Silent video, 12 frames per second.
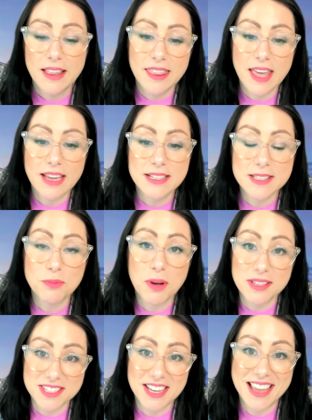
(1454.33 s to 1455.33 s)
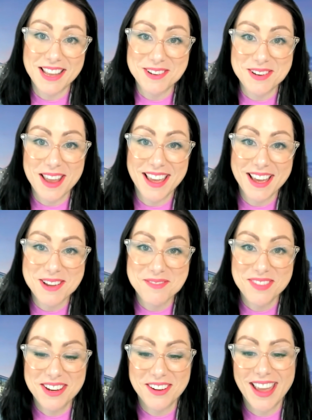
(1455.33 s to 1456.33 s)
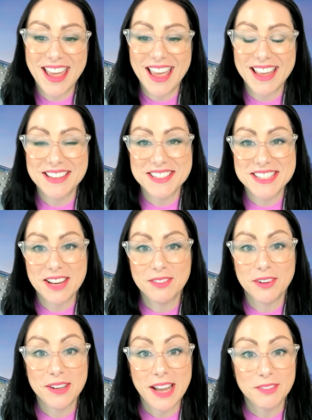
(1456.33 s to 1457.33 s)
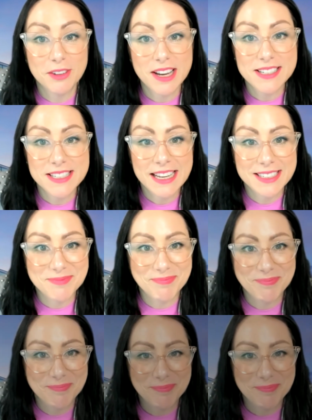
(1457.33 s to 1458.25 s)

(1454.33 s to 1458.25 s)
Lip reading: Thanks once again, Vera, and everyone have a great day.